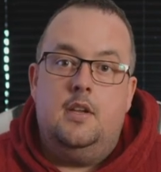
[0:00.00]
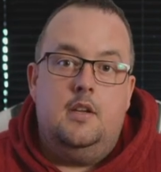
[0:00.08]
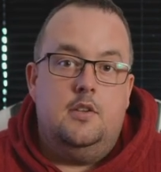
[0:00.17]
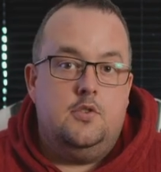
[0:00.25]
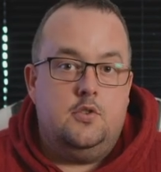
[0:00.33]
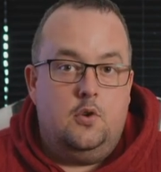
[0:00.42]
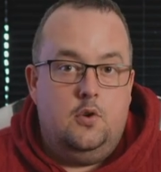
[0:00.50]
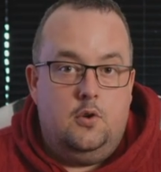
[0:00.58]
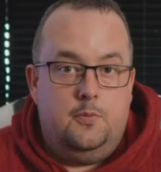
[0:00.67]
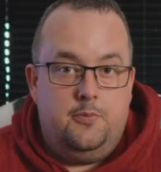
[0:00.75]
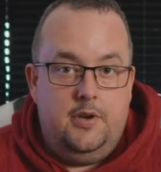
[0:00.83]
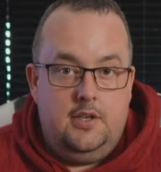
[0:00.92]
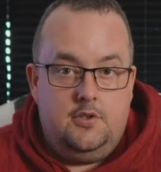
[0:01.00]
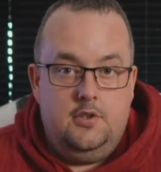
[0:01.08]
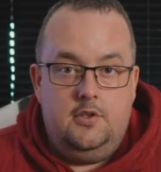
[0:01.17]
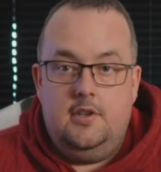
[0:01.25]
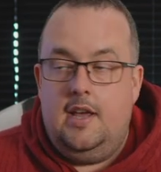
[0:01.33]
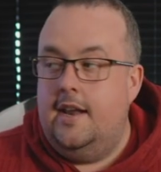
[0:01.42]
score
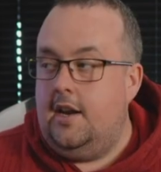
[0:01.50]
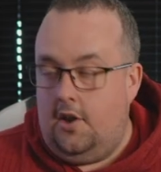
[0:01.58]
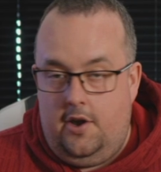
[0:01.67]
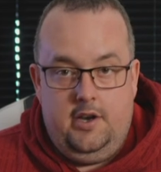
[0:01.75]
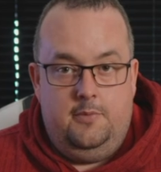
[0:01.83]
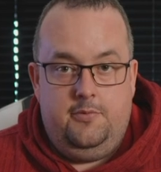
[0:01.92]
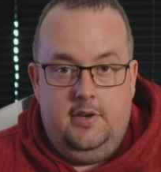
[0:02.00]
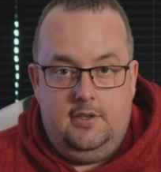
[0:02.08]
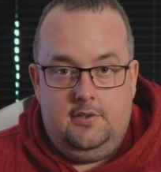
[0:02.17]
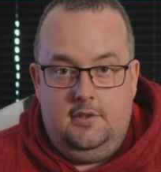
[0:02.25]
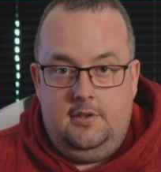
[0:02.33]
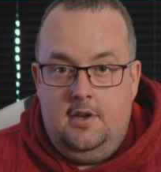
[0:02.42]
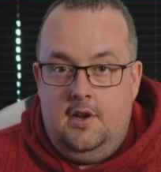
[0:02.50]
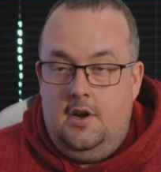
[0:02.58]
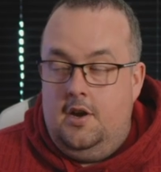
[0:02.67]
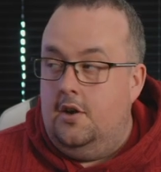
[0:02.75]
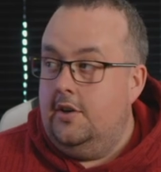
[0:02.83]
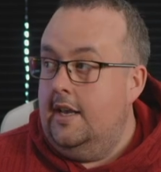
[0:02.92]
prediction, and a lineup prediction.
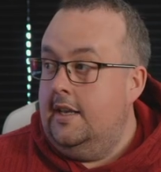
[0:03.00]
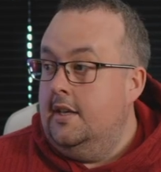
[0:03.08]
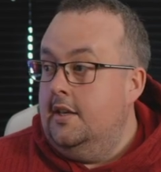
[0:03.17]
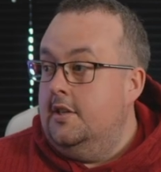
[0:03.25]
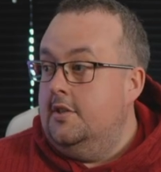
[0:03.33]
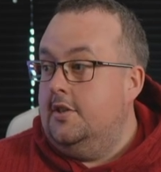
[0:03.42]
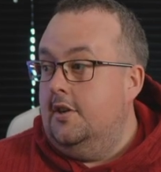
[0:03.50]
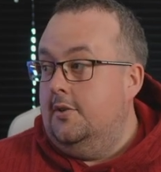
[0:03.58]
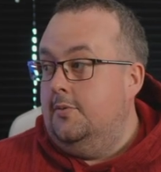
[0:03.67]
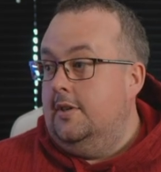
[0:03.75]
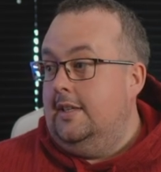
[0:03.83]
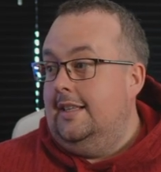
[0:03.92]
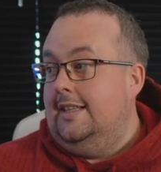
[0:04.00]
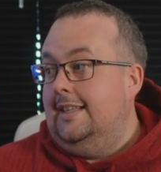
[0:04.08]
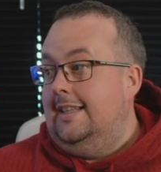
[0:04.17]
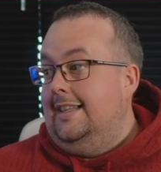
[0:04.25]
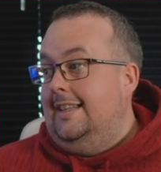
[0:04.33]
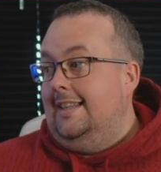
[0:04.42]
Okay, so
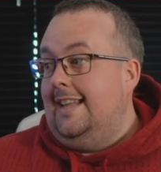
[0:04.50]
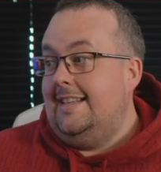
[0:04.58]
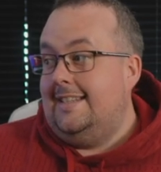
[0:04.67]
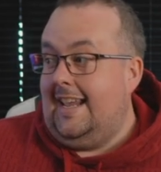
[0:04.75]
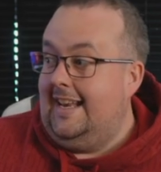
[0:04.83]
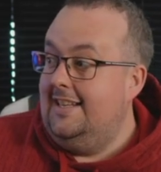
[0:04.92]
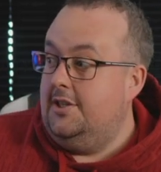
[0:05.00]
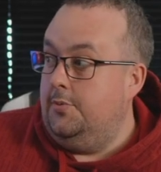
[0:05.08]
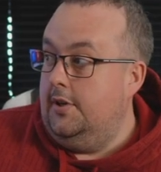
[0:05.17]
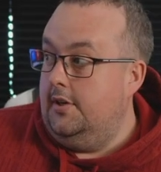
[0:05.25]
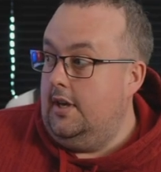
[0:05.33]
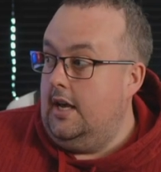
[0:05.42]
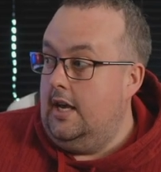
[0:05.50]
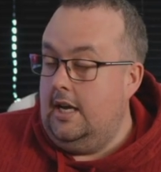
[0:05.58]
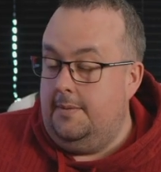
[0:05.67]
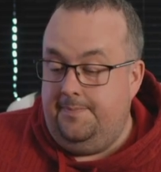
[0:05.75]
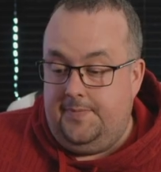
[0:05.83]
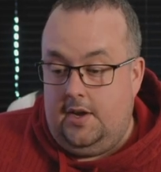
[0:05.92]
let's get into it.
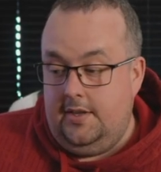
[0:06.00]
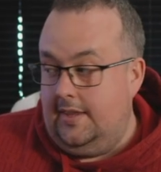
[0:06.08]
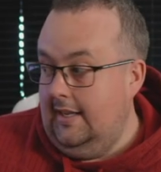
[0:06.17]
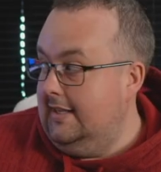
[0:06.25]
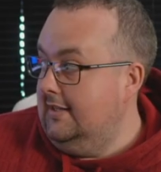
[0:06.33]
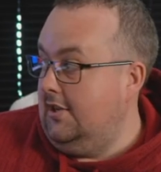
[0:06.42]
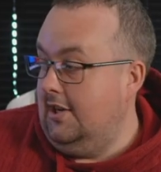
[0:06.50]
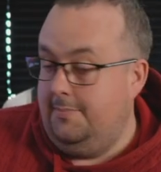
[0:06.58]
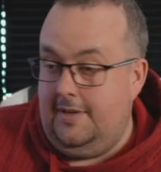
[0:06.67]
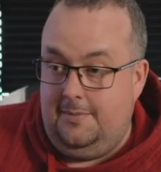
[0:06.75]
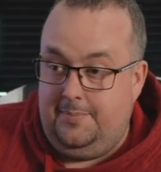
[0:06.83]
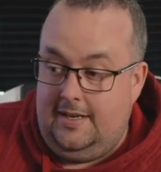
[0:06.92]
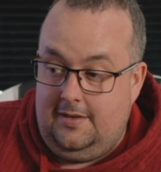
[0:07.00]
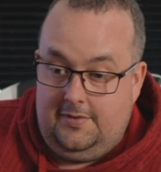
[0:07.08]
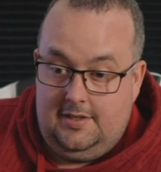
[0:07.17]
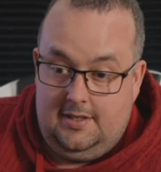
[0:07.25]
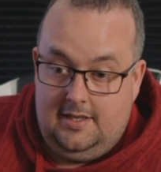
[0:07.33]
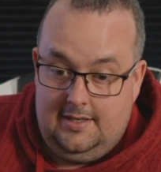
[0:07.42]
I think it's going to be a bit of
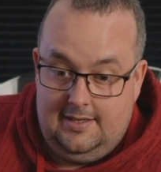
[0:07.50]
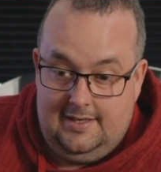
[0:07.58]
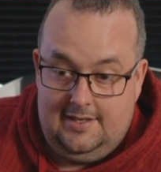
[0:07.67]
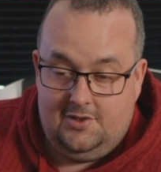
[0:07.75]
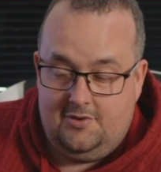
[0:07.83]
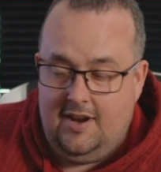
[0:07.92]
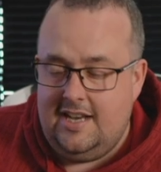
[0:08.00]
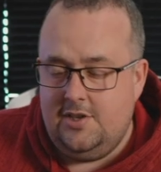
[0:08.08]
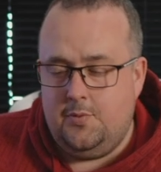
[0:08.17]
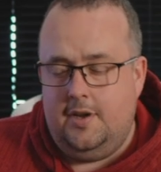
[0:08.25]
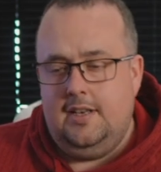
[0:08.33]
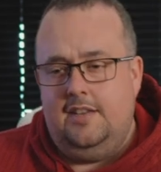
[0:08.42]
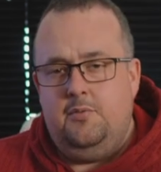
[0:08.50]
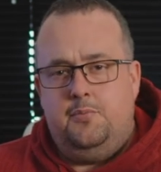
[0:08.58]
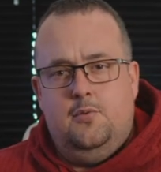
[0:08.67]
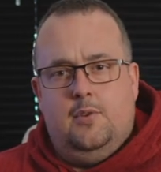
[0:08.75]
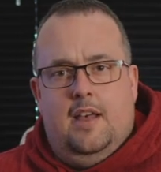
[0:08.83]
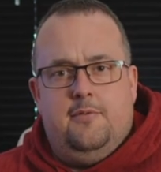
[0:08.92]
a strange one.
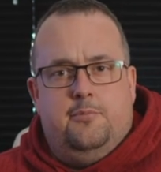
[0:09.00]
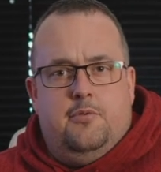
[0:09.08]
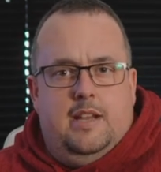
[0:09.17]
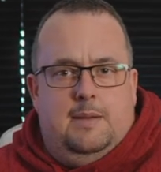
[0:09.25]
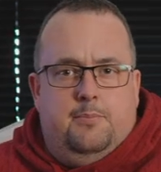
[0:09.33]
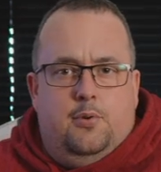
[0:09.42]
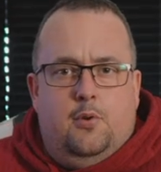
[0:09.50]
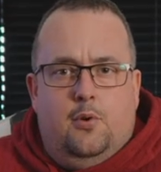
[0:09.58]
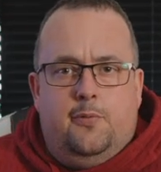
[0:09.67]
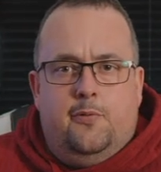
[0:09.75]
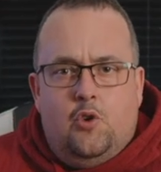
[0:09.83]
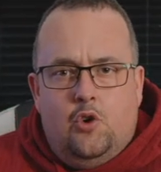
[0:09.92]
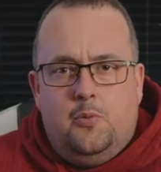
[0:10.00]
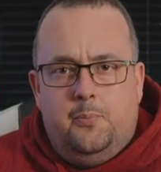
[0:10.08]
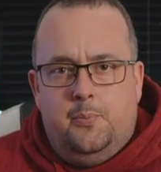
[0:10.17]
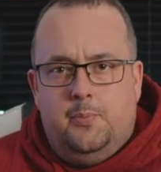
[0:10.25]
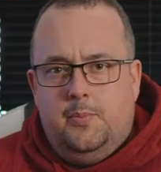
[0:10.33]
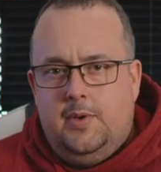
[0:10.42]
Liverpool have pretty poor
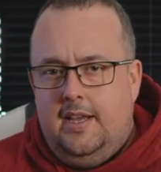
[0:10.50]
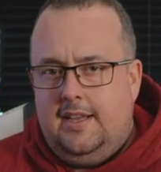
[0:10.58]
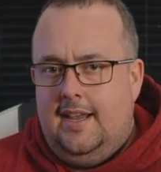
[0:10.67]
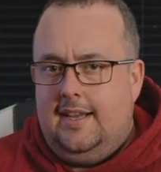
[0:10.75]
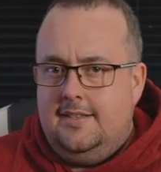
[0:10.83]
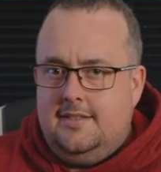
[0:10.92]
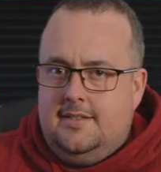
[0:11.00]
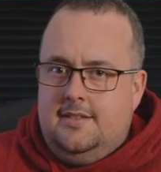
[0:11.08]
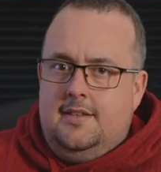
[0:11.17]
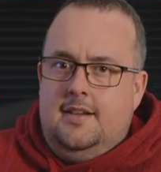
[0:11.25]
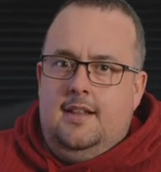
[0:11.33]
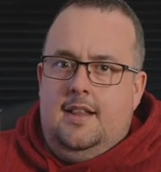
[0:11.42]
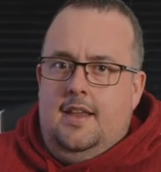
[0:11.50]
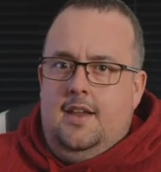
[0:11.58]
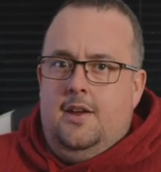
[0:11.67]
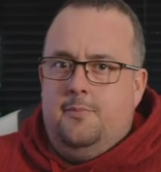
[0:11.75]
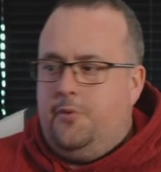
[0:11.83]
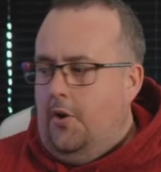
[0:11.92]
form against
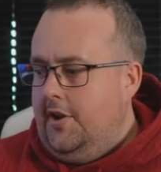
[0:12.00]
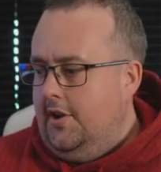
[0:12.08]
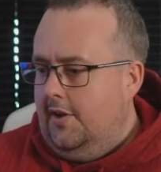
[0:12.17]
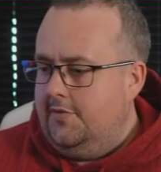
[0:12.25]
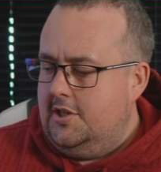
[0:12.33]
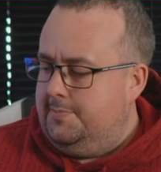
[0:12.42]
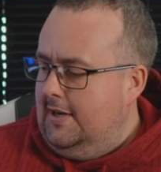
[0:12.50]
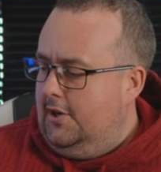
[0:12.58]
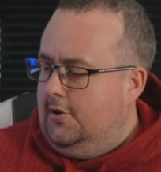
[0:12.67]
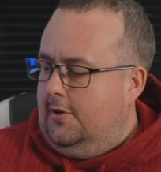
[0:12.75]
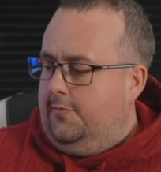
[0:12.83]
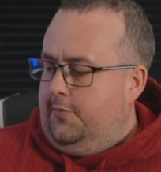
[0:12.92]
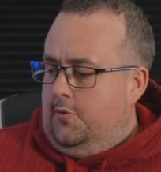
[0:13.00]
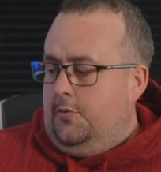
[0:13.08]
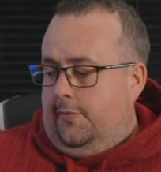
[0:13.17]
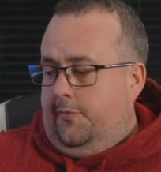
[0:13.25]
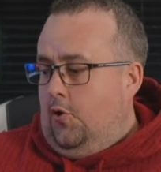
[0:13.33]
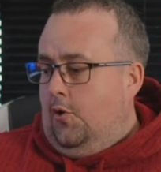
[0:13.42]
Brighton. I've just been looking through
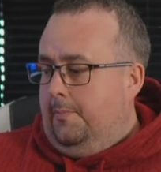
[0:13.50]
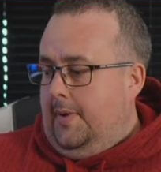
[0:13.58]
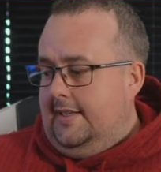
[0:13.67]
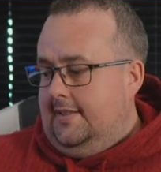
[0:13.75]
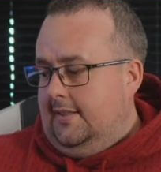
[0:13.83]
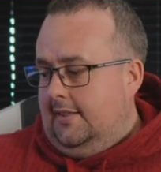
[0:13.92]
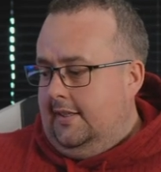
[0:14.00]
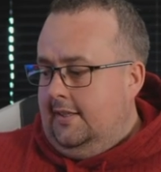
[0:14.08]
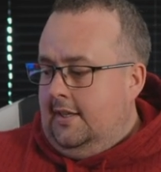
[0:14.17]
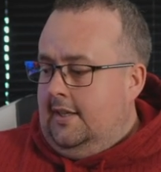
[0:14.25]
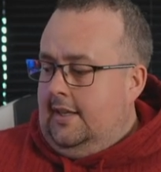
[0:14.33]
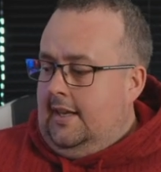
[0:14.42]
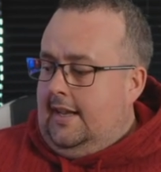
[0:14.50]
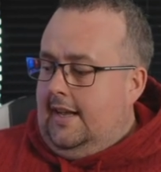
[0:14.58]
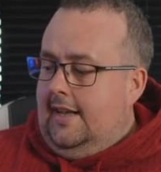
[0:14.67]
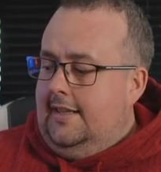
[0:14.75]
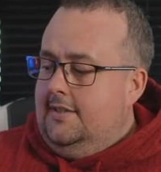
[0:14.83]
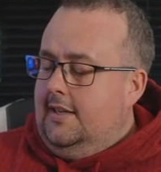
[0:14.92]
the form, basically,
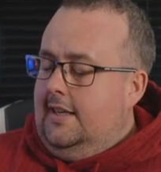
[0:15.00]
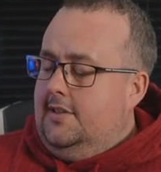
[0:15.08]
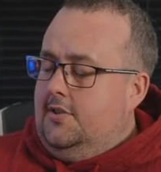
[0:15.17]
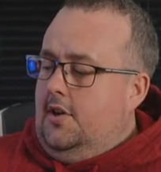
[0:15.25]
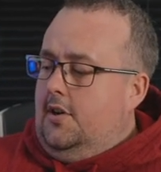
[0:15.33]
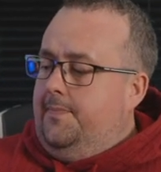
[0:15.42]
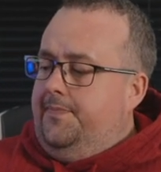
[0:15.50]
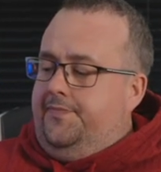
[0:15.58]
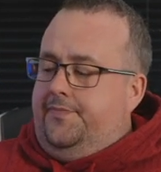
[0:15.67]
and it's not